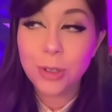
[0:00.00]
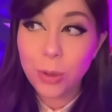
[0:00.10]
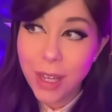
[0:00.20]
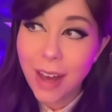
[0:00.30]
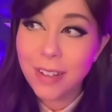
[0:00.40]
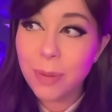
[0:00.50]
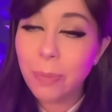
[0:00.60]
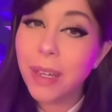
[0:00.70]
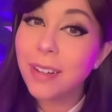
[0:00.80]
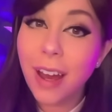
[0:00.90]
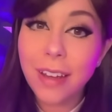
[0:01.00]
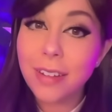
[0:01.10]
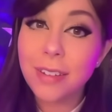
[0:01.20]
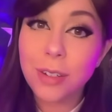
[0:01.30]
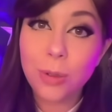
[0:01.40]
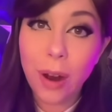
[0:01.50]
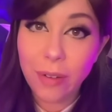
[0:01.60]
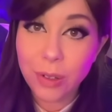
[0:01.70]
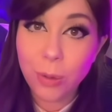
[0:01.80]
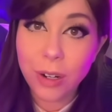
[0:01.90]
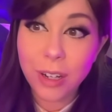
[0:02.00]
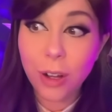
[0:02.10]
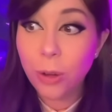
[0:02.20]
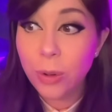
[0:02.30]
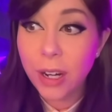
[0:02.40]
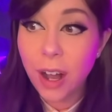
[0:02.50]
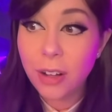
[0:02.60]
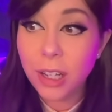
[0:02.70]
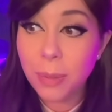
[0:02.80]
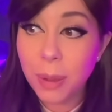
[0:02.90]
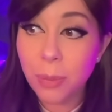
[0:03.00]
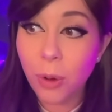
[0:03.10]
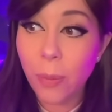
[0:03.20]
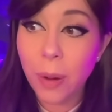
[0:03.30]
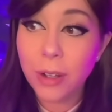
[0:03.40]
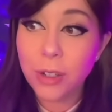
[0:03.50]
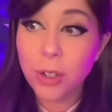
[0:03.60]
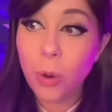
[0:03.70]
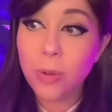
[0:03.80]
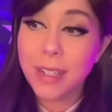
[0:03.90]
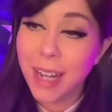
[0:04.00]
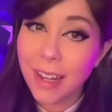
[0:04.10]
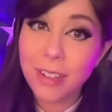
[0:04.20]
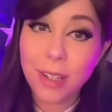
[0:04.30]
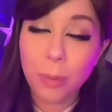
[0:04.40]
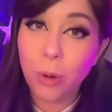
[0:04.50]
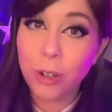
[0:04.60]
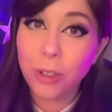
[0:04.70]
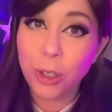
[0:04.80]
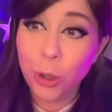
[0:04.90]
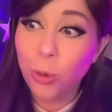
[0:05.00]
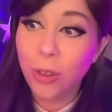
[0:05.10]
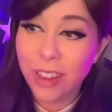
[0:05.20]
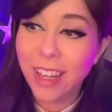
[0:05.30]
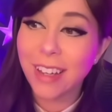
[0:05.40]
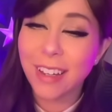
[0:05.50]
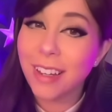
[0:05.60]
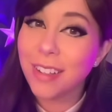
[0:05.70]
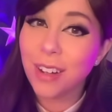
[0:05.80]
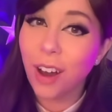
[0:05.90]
So yes, be nice to everyone, including ugly people, but don't date someone you think is